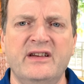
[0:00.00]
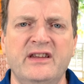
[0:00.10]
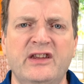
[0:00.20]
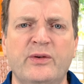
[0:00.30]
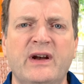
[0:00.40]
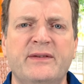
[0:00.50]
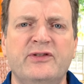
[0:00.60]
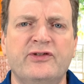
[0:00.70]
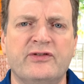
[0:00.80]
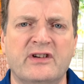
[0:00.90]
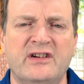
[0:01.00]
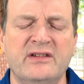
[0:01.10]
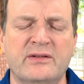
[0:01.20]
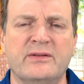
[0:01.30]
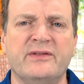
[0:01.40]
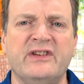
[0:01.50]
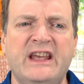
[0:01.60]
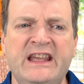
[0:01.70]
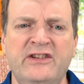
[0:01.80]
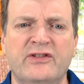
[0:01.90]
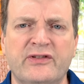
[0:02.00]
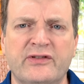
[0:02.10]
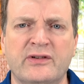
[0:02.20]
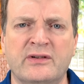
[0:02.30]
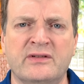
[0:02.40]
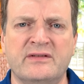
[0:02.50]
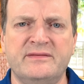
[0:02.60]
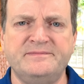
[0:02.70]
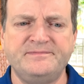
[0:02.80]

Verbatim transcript: You have strongholds in your soul